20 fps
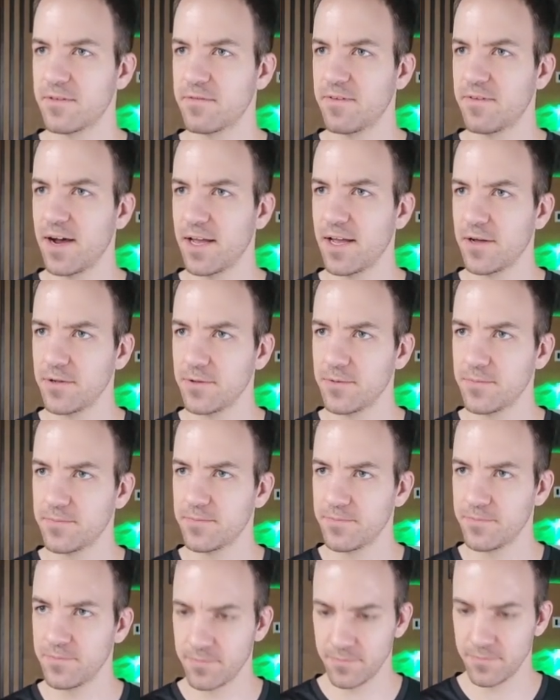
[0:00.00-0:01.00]
file
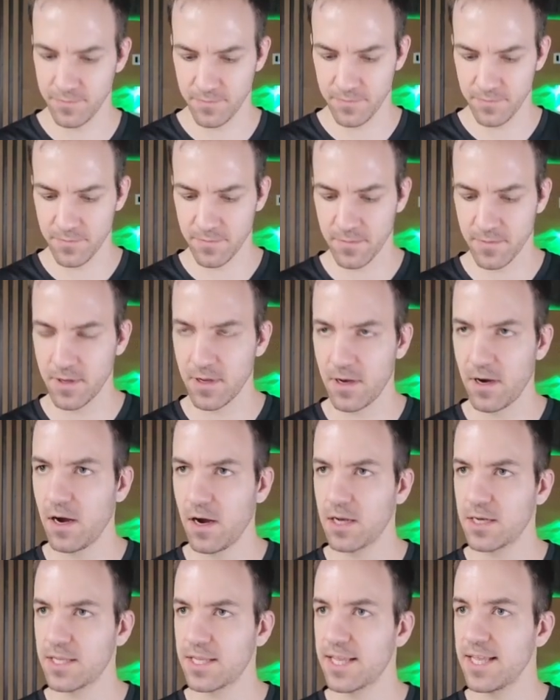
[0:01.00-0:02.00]

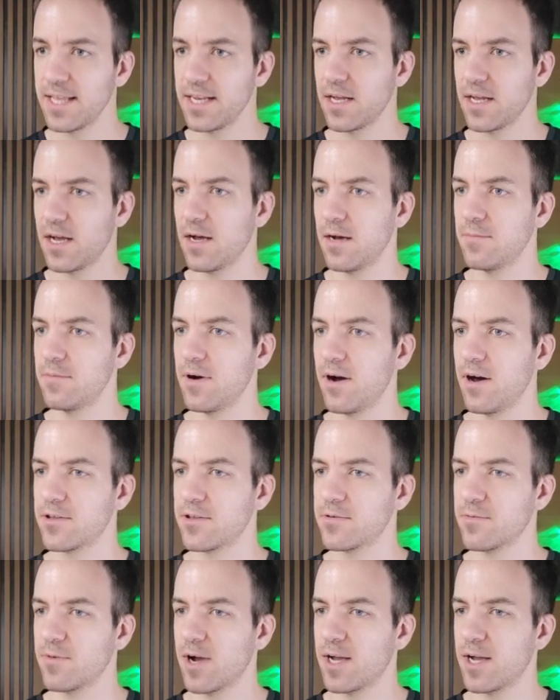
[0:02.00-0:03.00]
on GitHub.
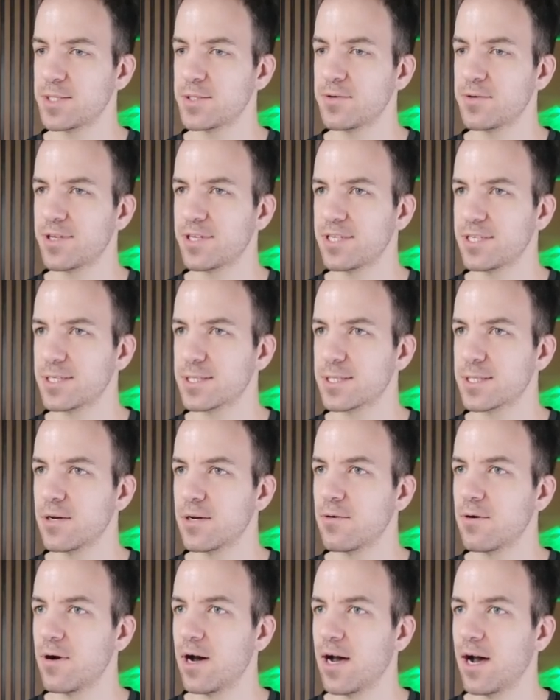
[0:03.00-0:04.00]
Otherwise, you can just
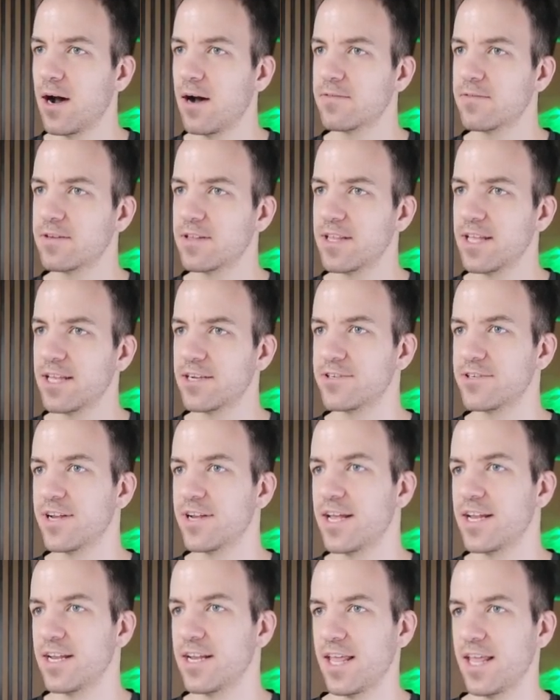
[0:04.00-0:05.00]
go off to the
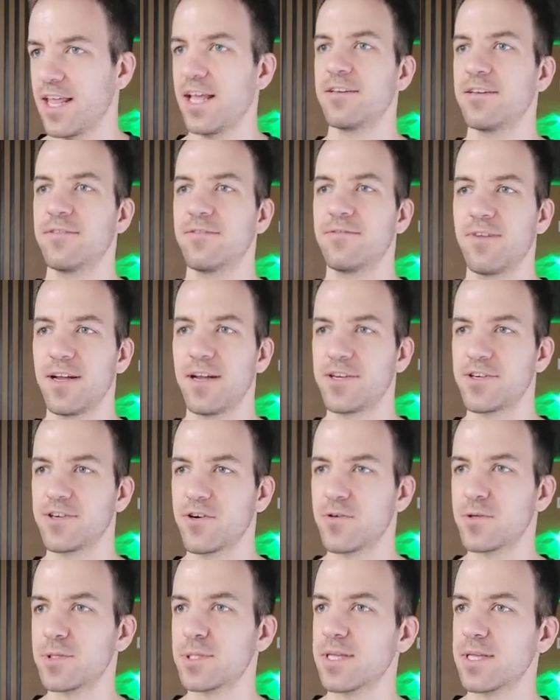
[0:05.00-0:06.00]
internet and find your
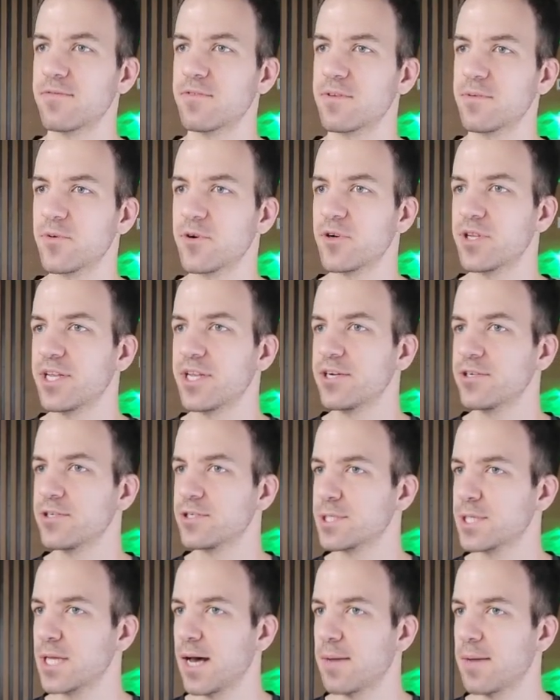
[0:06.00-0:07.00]
own stuff to put in here.
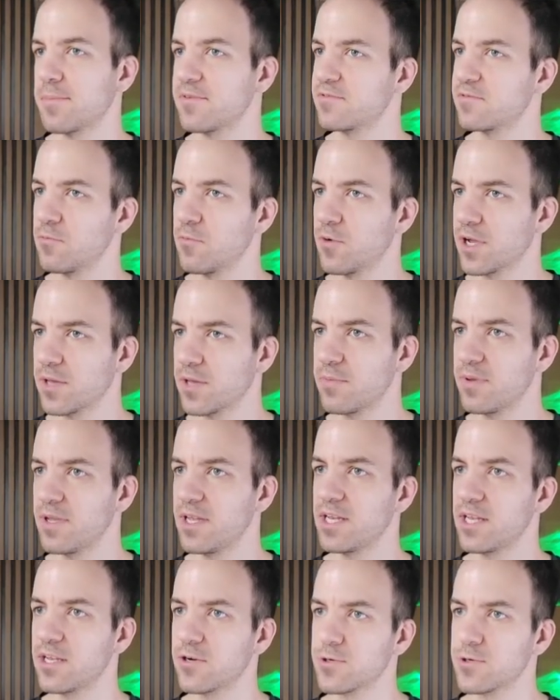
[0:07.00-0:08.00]
Just copy from
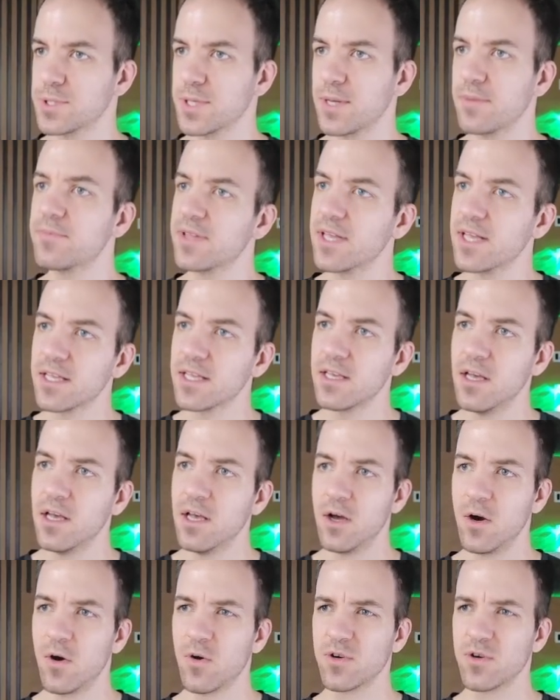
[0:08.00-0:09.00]
Wikipedia or something,
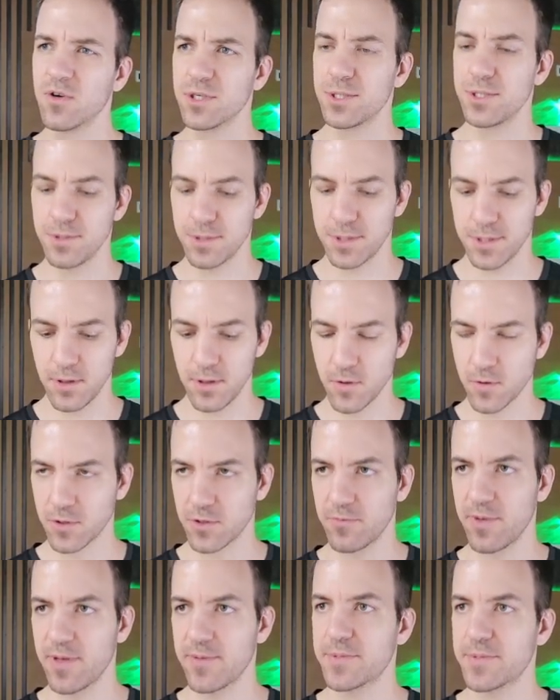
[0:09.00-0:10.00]
or just use the
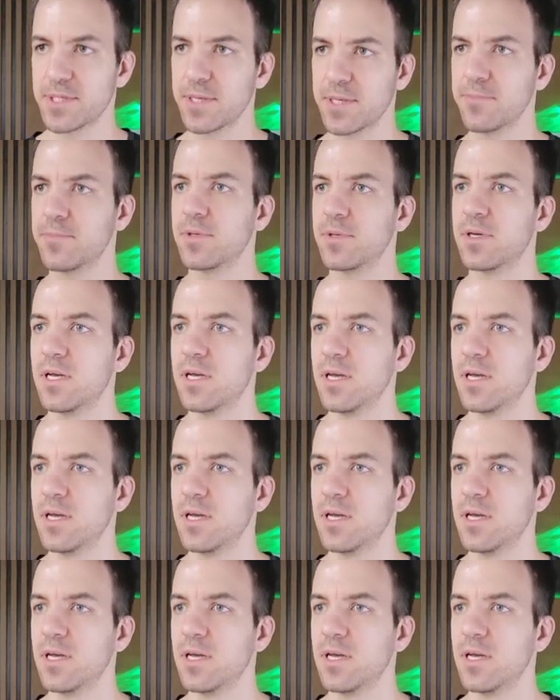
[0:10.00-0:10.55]
lorem ipsum,